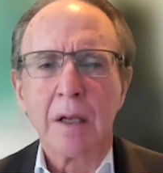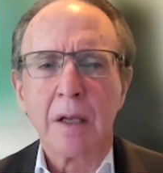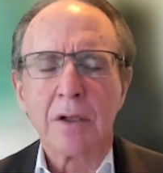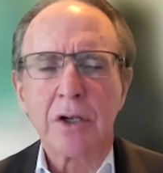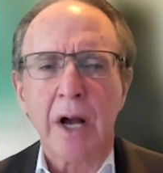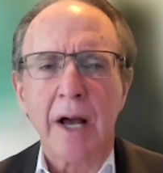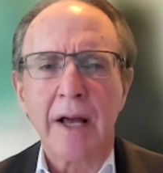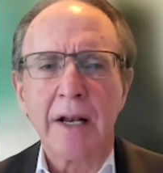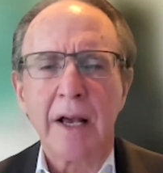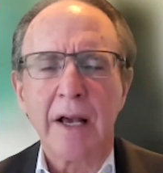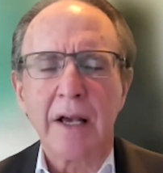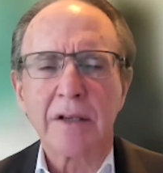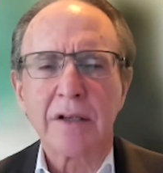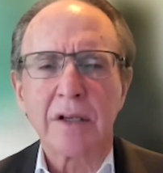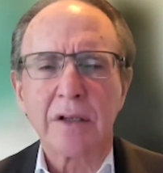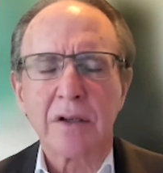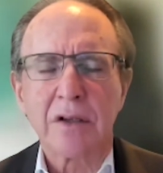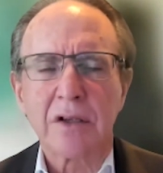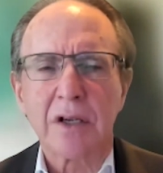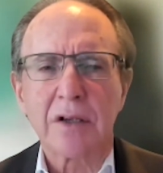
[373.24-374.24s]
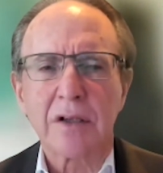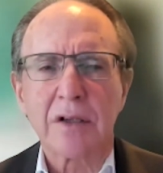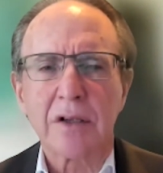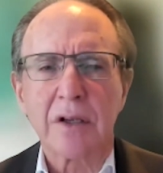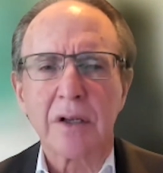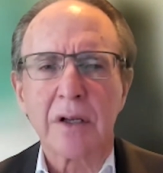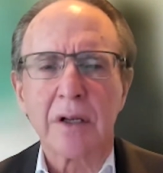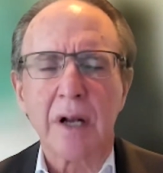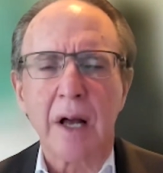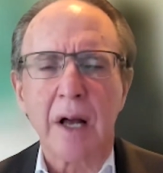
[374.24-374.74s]
China has
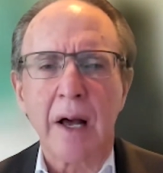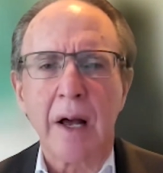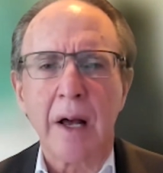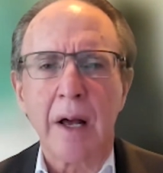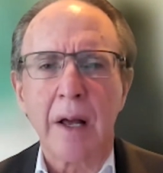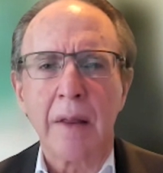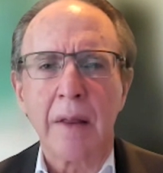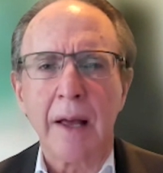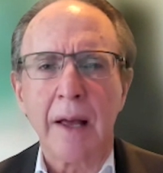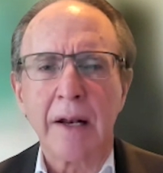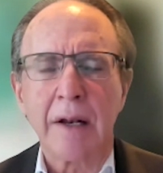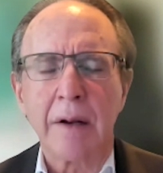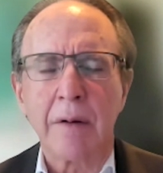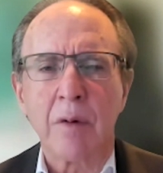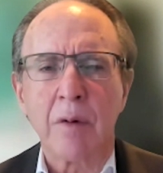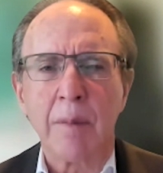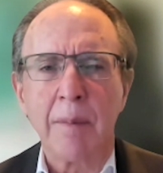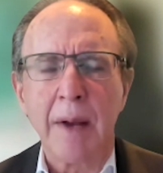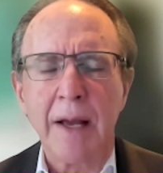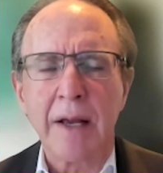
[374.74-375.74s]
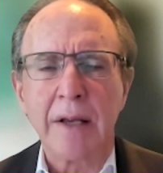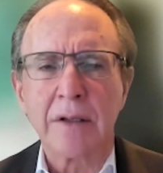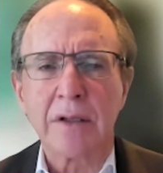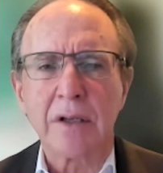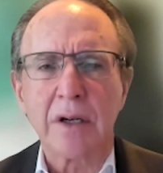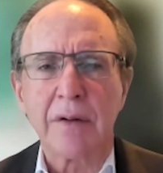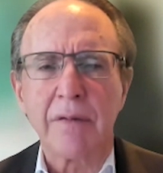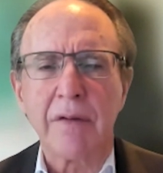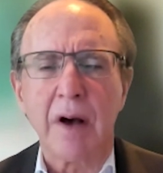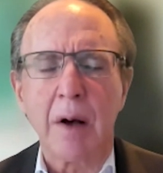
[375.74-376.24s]
insisted that it remains
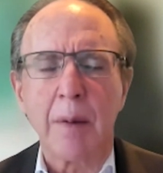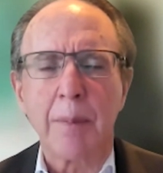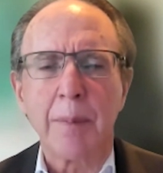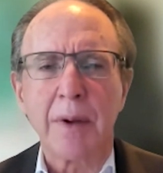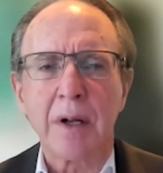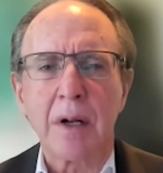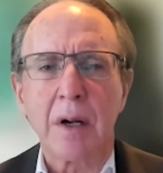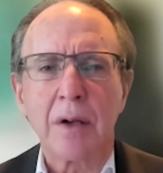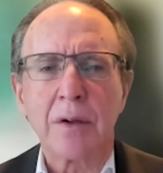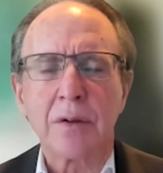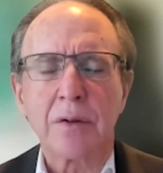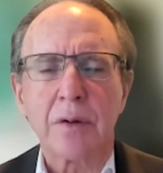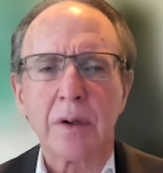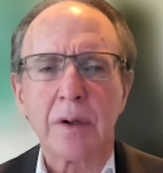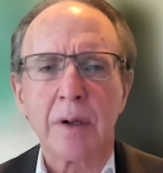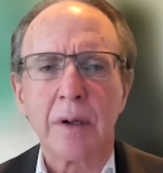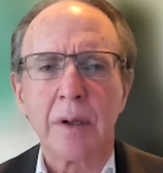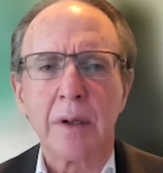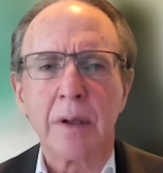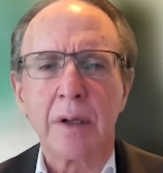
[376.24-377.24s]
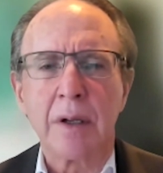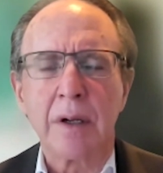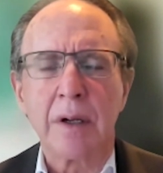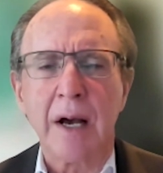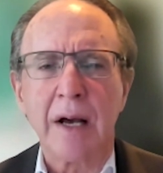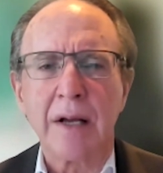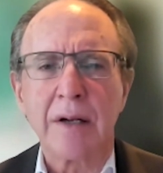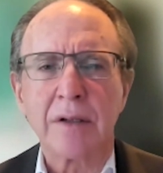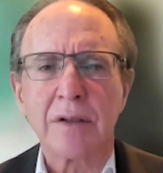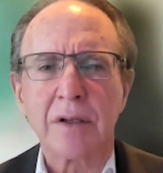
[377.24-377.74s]
a developing country. The
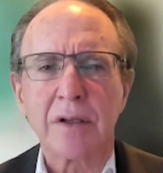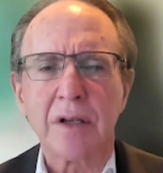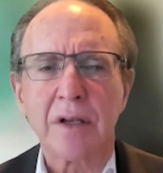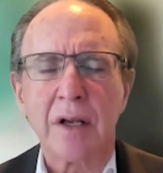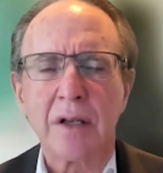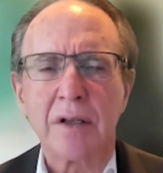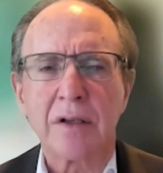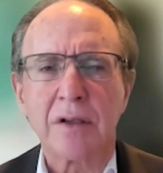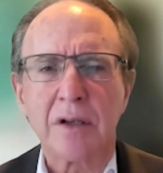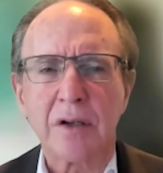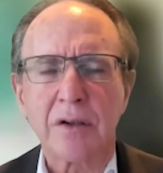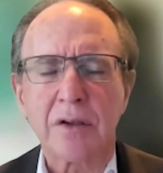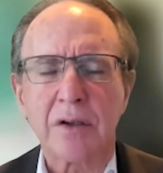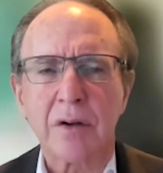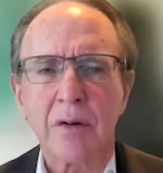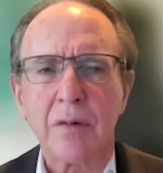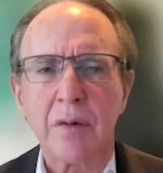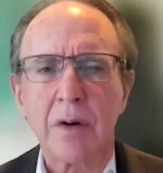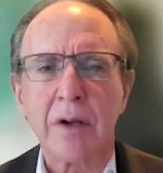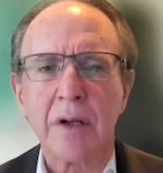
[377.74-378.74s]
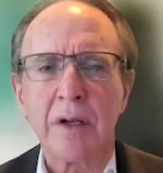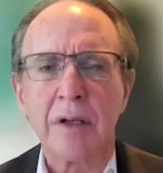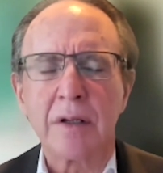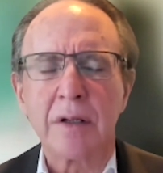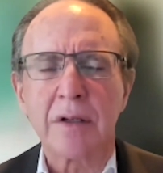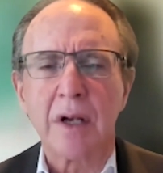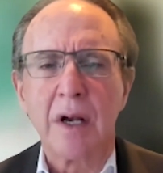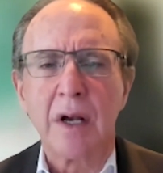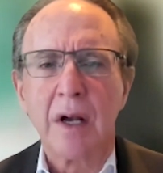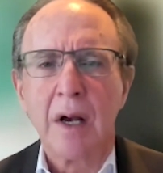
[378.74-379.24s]
United States
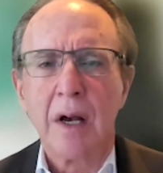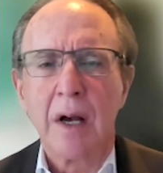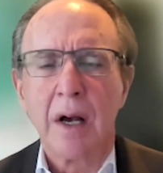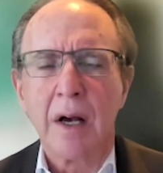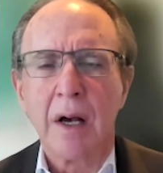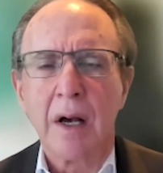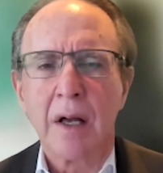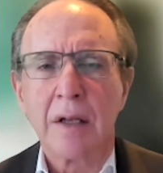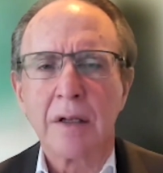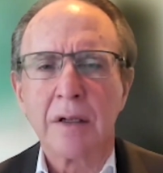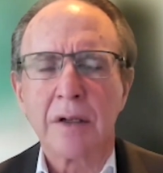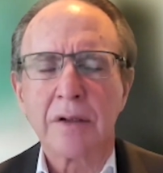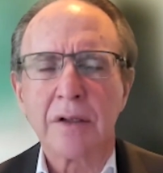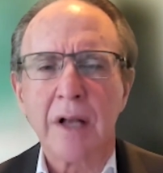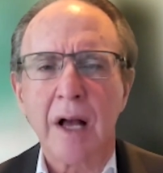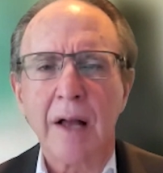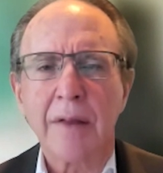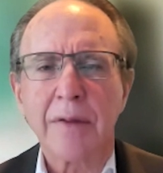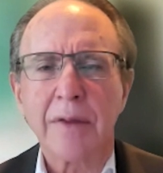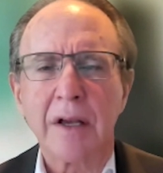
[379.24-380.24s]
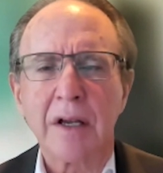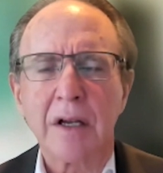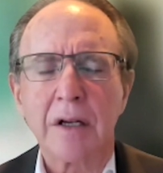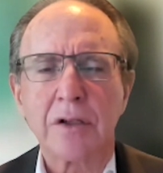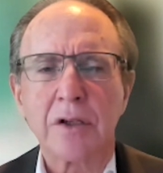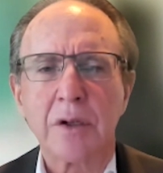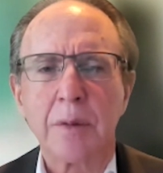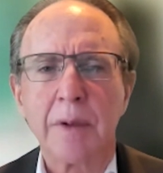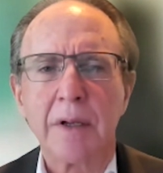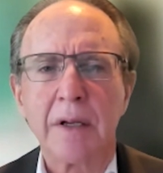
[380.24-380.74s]
disagrees, does not think
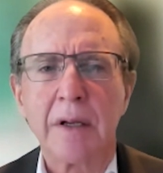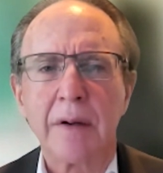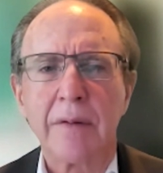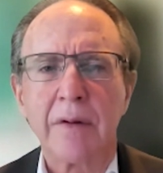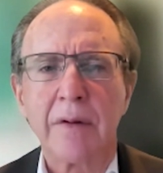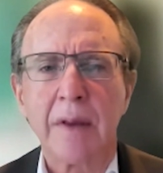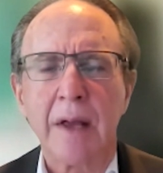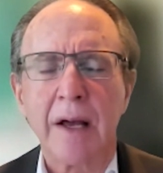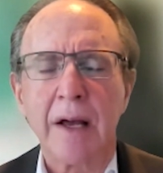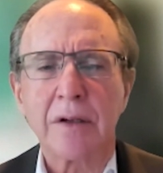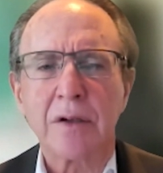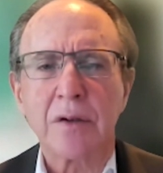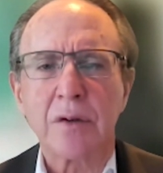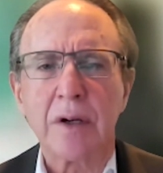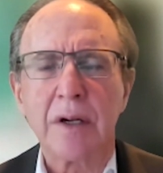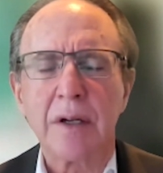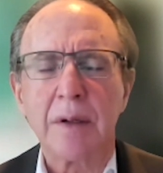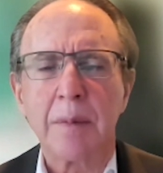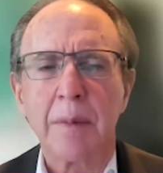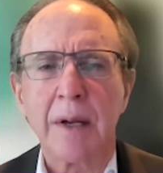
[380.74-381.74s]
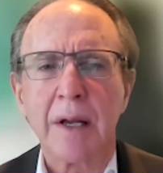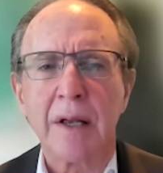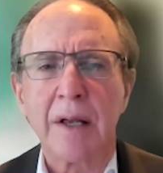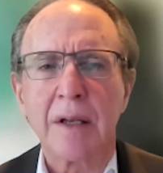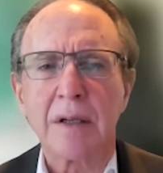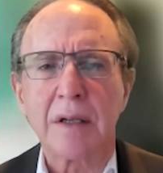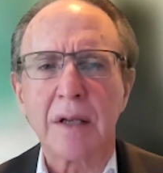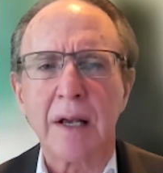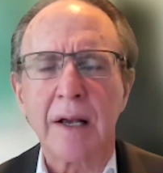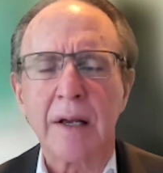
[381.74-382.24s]
it should be given that
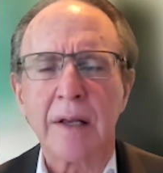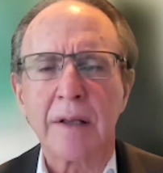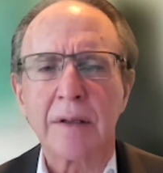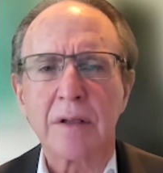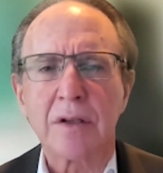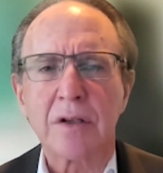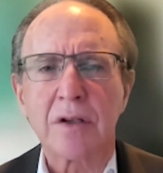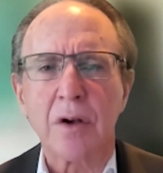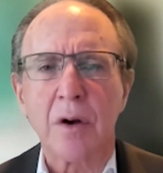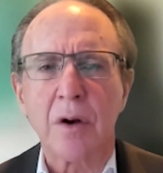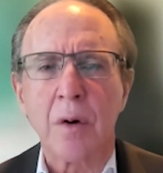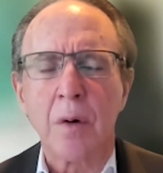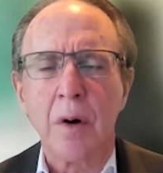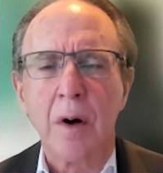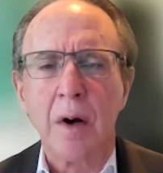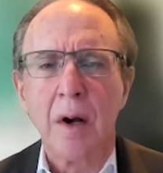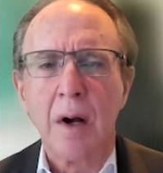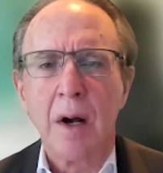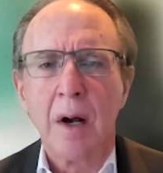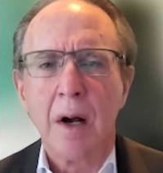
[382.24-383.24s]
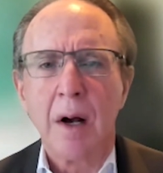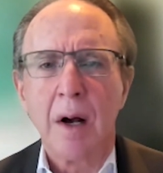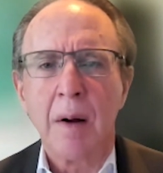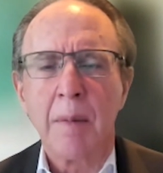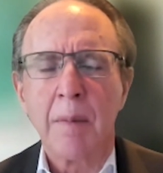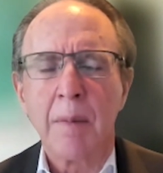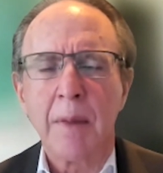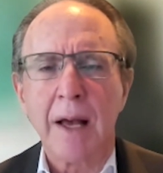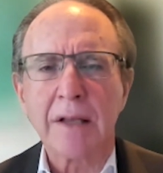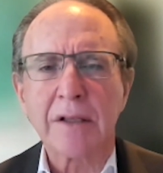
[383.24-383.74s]
treatment. And so
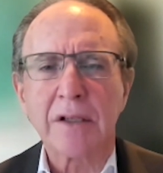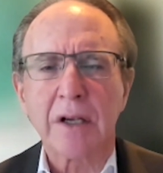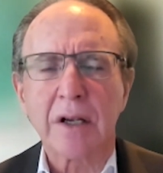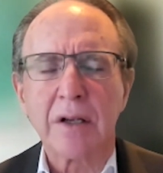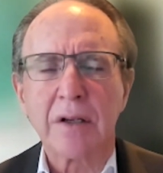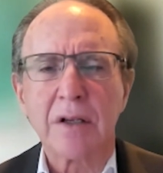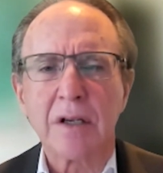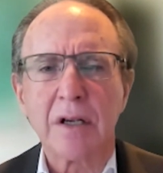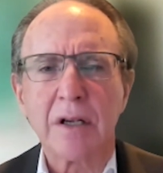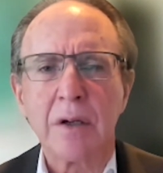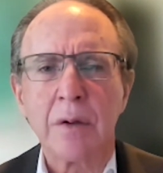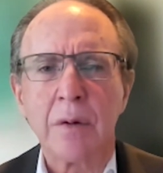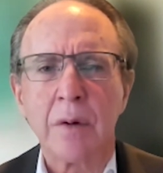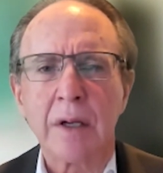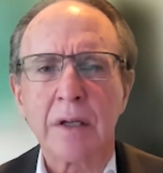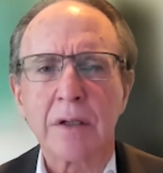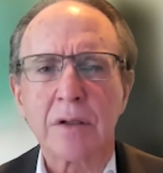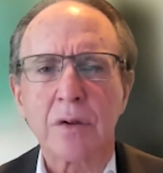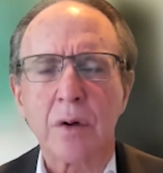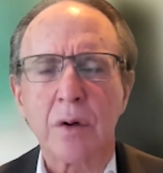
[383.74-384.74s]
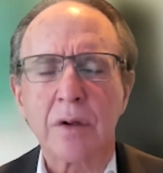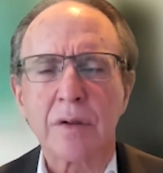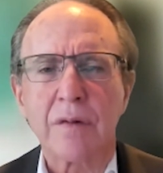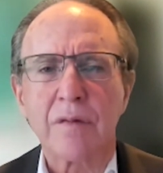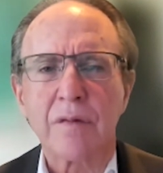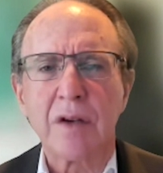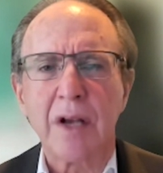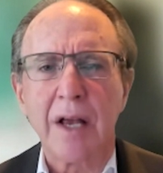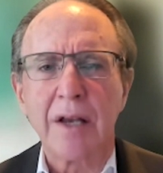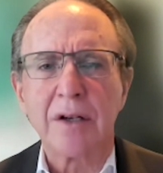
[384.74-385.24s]
that's a continuing source
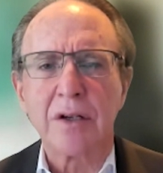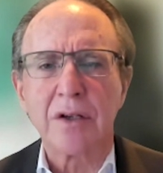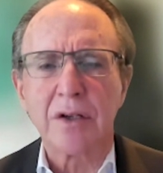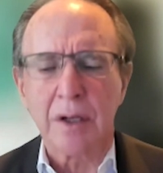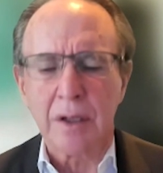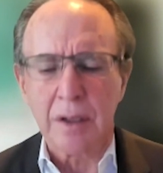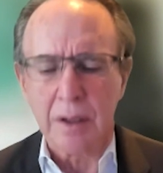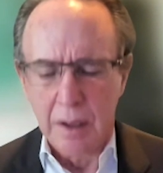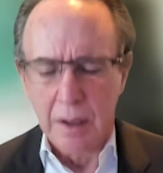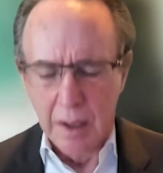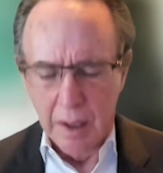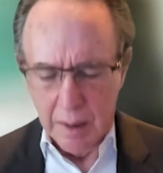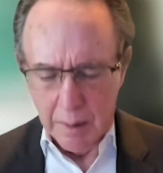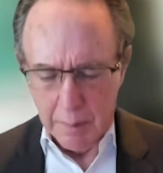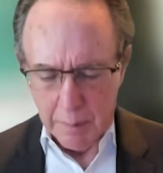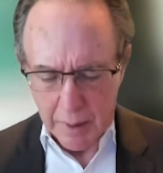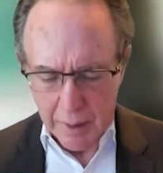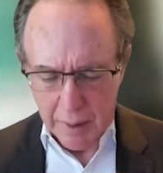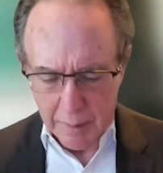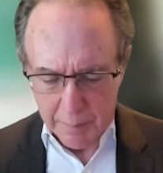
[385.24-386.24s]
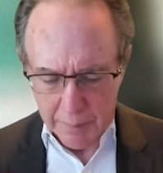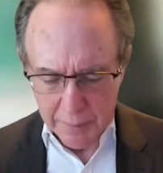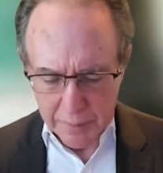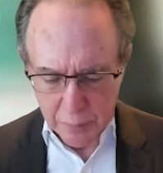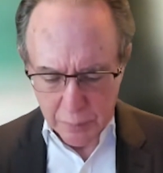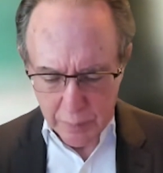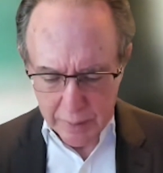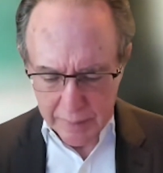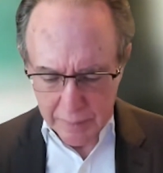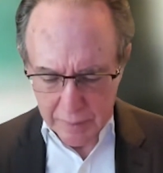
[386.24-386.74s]
of tension
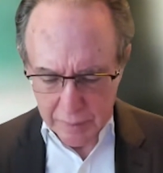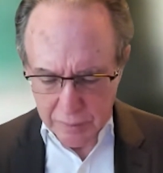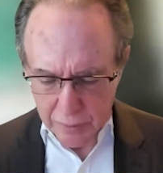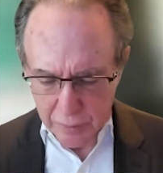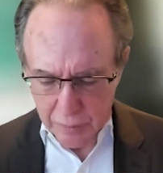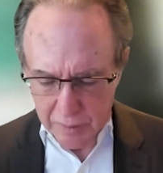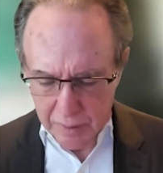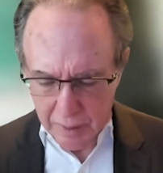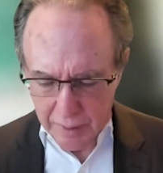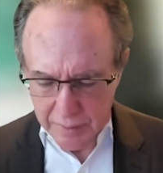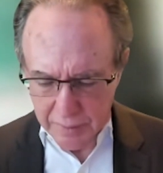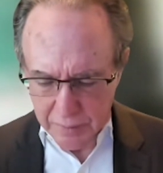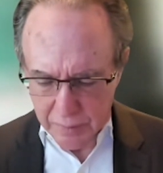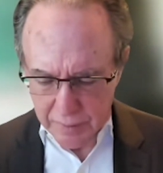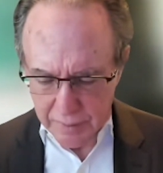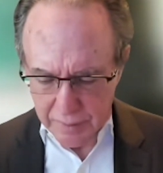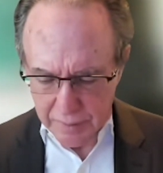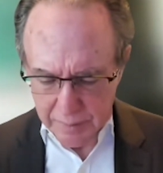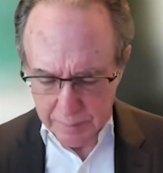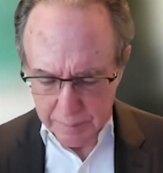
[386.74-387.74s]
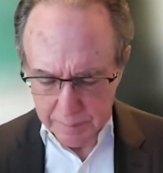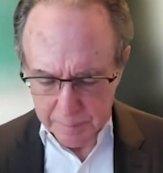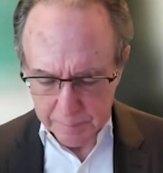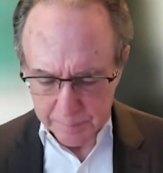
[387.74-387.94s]
between the two countries.